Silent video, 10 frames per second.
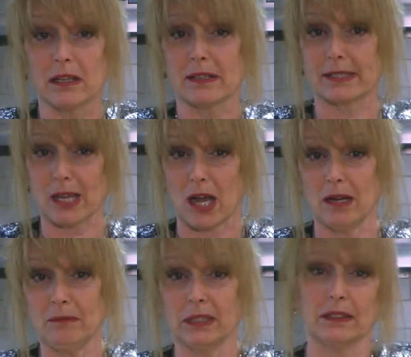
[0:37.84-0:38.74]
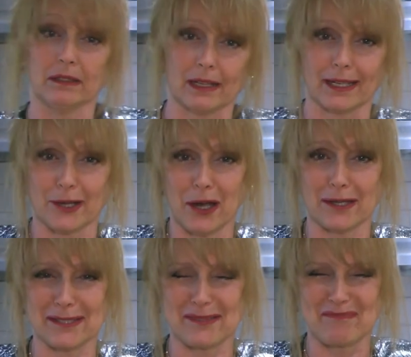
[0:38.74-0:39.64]
Some, like
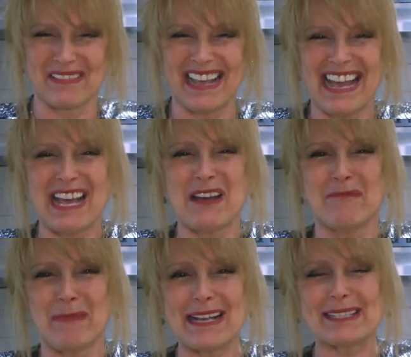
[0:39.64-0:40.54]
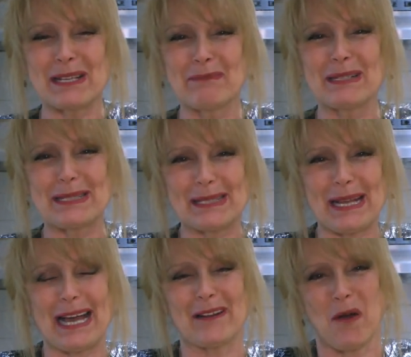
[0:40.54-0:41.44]
us, might simply
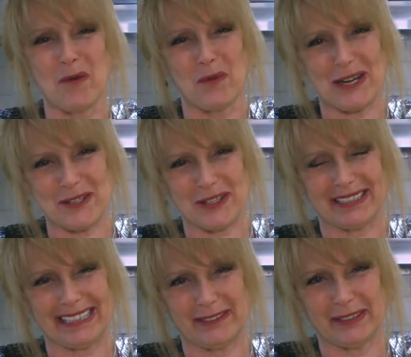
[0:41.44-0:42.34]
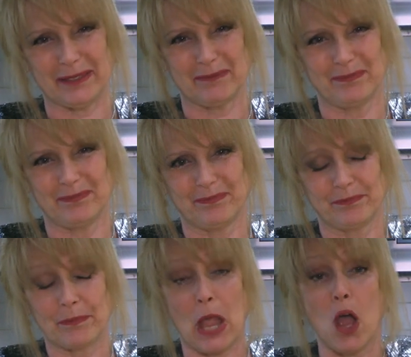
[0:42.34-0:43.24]
stay at home watching TV.
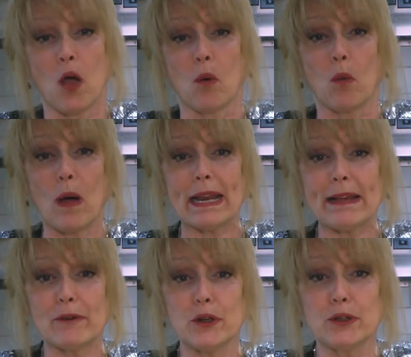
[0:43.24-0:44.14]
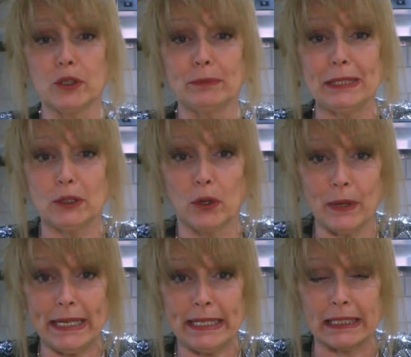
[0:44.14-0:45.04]
Whatever you'll be
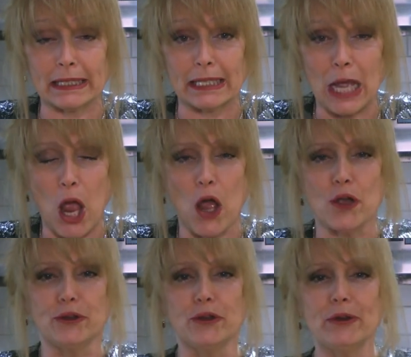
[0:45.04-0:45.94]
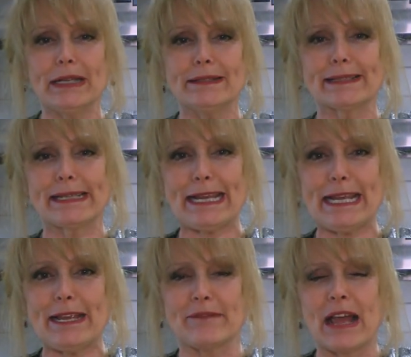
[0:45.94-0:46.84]
doing, New Year's
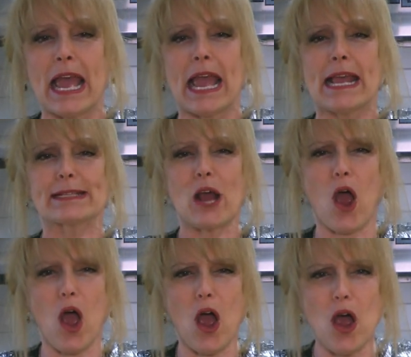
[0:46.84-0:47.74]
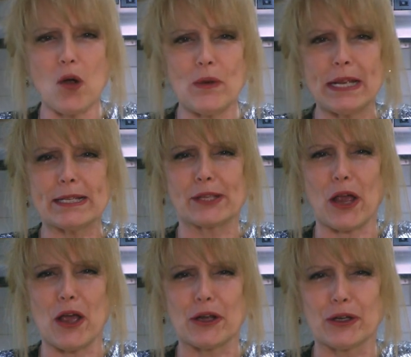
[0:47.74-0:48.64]
Eve is always
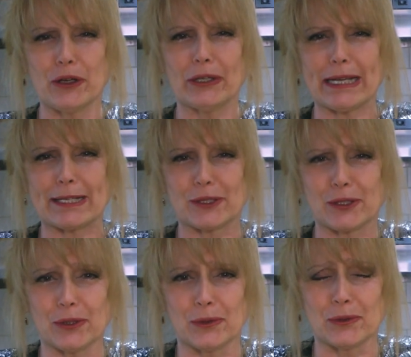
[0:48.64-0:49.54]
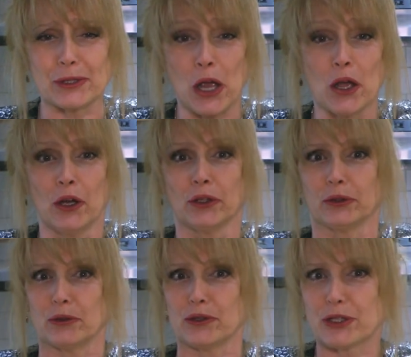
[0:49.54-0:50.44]
a good excuse
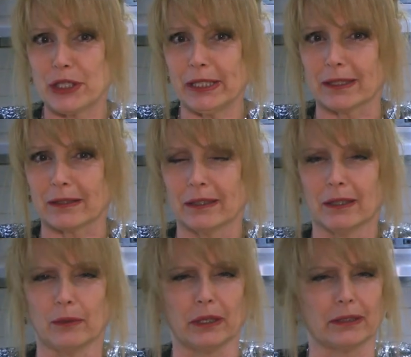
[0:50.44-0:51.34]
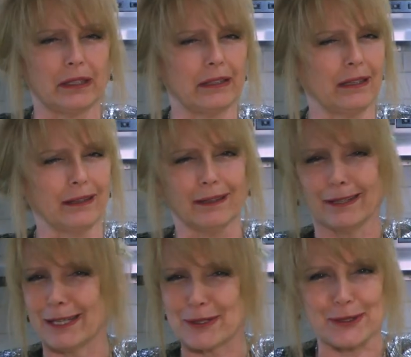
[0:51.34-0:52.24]
to cheer with a
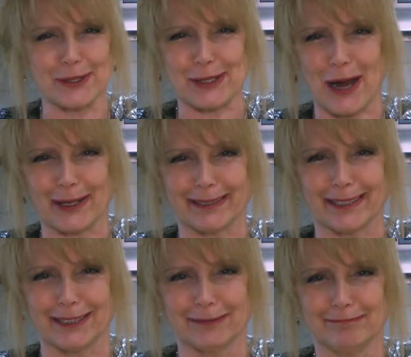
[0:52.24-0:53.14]
delicious cocktail.